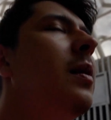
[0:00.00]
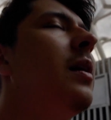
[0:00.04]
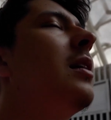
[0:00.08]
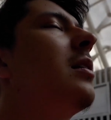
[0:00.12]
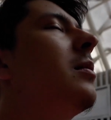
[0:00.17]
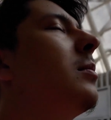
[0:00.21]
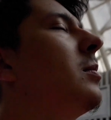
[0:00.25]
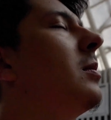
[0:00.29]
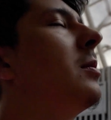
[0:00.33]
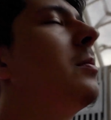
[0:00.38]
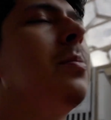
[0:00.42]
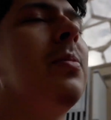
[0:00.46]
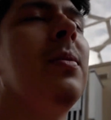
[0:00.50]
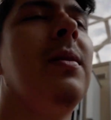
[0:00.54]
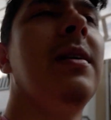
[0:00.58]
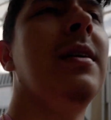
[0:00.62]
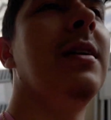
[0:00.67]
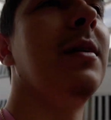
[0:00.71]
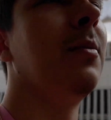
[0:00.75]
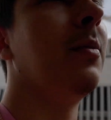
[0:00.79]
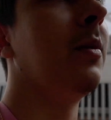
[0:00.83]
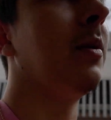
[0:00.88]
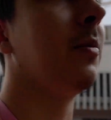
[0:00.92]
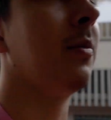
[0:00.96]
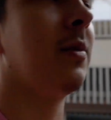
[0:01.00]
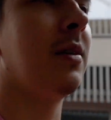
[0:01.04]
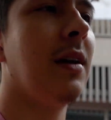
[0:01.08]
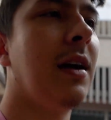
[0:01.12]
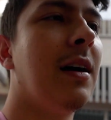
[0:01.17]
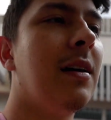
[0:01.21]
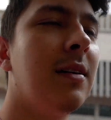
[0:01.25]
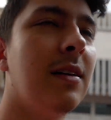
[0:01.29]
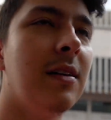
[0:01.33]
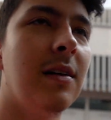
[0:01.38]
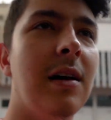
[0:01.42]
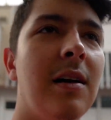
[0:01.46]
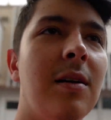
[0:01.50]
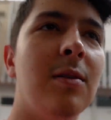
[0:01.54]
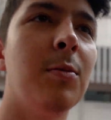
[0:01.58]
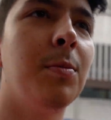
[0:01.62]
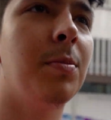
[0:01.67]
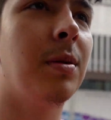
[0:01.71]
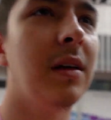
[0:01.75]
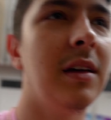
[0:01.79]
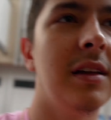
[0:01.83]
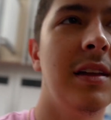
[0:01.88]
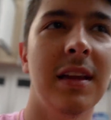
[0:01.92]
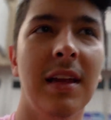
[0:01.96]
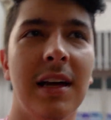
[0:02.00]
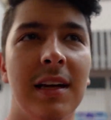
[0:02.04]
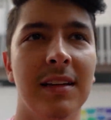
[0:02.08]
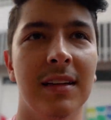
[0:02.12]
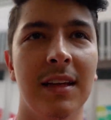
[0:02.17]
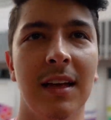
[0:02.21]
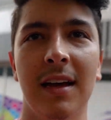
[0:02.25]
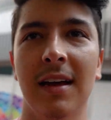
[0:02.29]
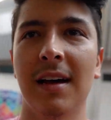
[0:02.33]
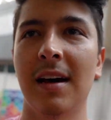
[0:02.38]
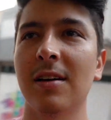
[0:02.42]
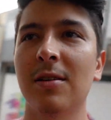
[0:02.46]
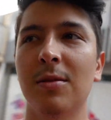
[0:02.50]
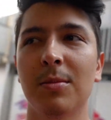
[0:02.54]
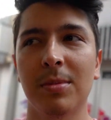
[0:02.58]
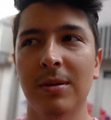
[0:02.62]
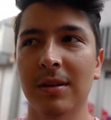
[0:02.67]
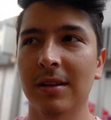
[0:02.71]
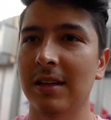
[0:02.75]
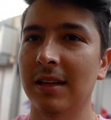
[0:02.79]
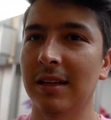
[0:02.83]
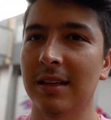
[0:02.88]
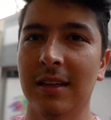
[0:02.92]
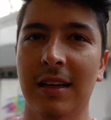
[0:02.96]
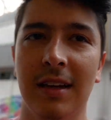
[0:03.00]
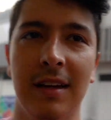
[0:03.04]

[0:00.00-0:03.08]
better be playing, baby. I don't, I don't play like that. I don't play like